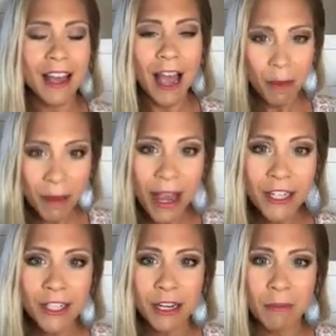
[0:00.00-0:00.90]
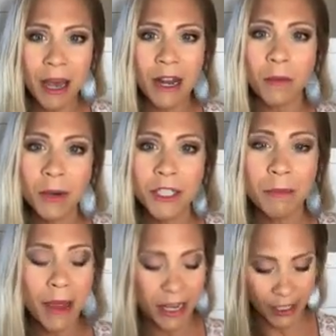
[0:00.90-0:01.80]
I'm passionate about it. Where's your
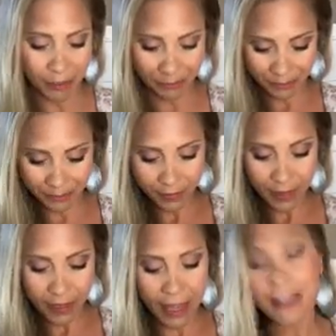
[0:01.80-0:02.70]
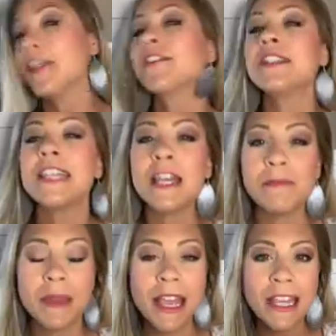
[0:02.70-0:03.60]
passion? Another tip
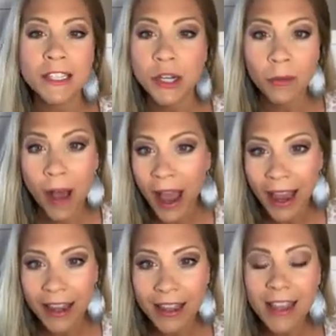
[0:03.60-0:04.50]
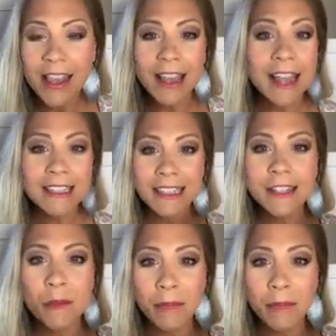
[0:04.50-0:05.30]
is your why. Guys, these are